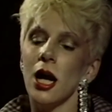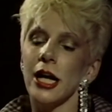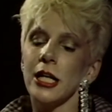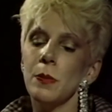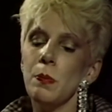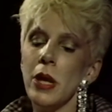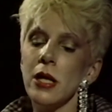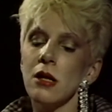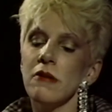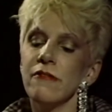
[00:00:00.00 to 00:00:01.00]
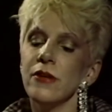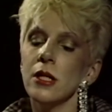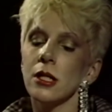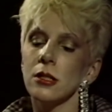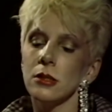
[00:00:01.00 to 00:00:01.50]
I can make
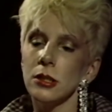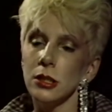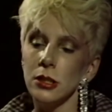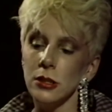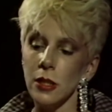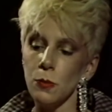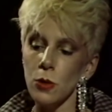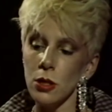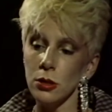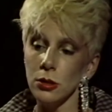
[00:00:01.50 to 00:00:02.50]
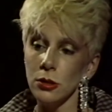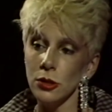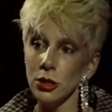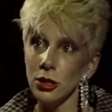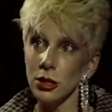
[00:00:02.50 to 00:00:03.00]
vehicles that will
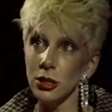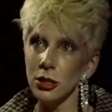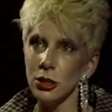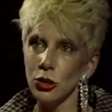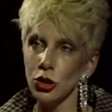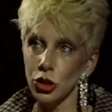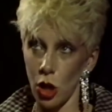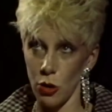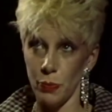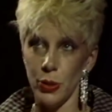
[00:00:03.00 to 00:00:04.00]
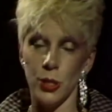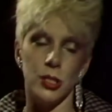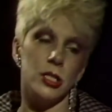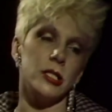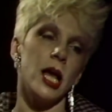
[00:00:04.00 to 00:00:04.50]
show a
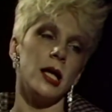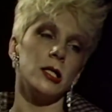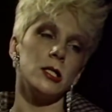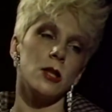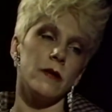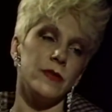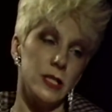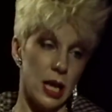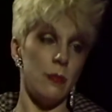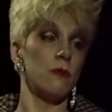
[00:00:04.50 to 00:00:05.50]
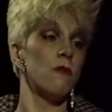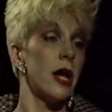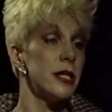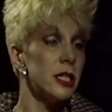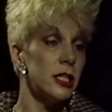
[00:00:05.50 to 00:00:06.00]
person's talents off. And as I'm a
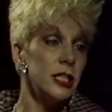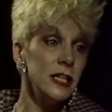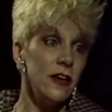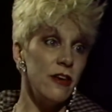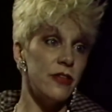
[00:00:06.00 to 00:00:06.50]
writer, uh-huh.